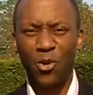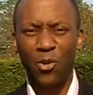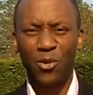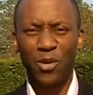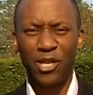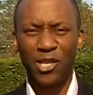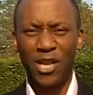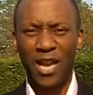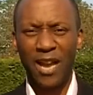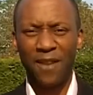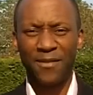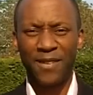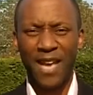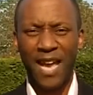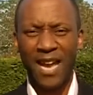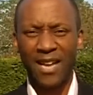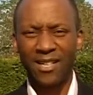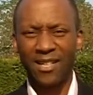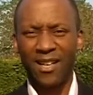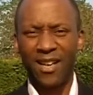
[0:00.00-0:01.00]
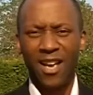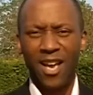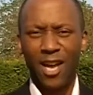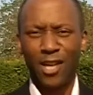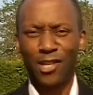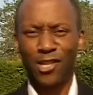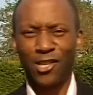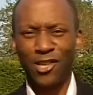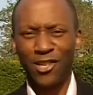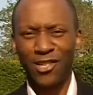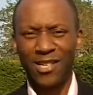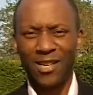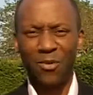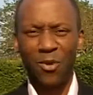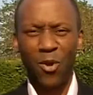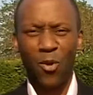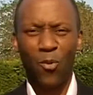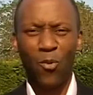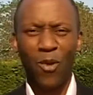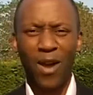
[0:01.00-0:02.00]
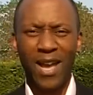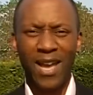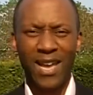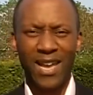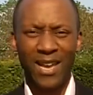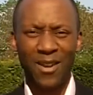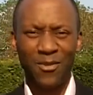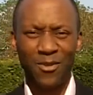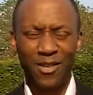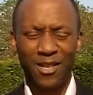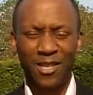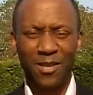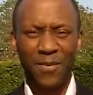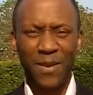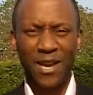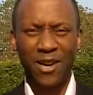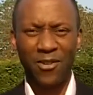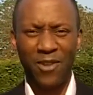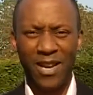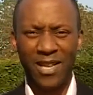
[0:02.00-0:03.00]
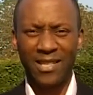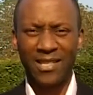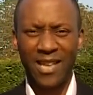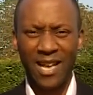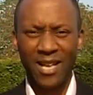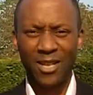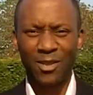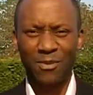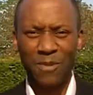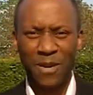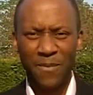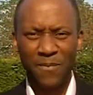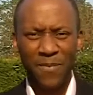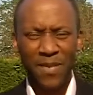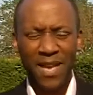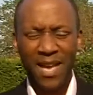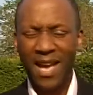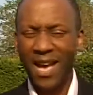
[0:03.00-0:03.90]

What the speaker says: or that you have to act a certain way in order to be a great salesman.